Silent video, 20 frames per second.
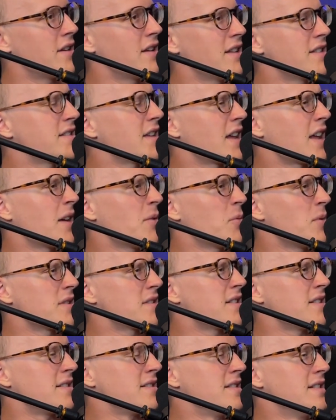It's like, it
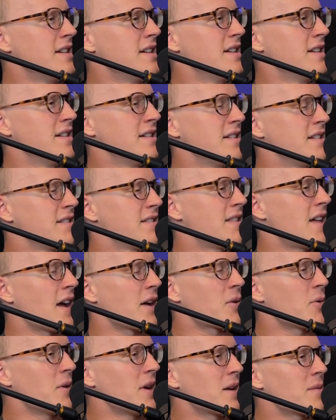wasn't
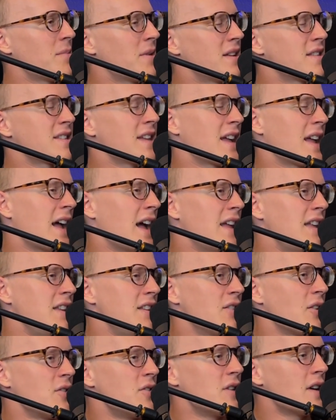that quick, but it's like,
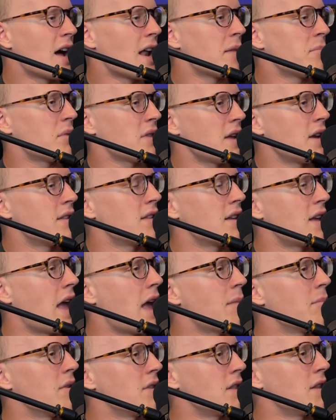you know, you got to play the
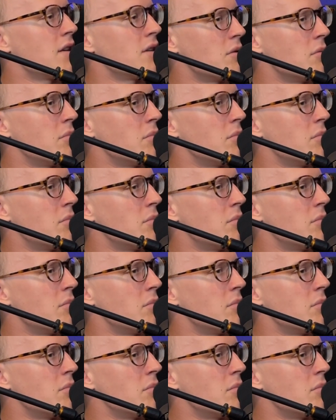game a little